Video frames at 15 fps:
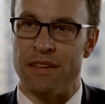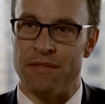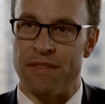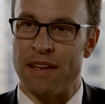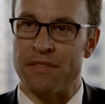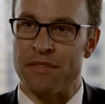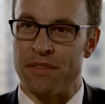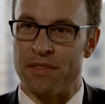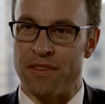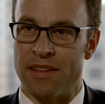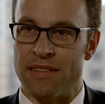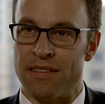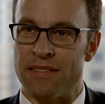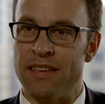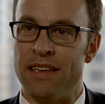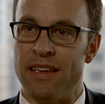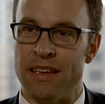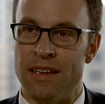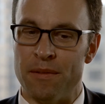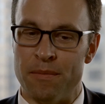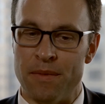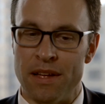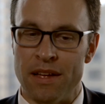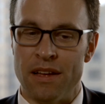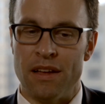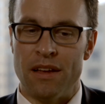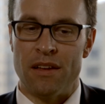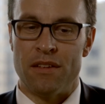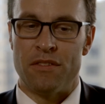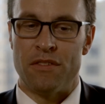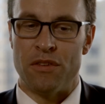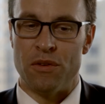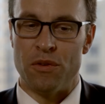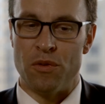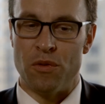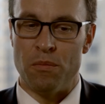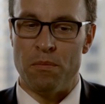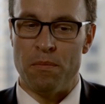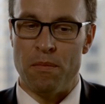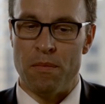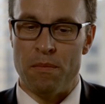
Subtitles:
investors on the team to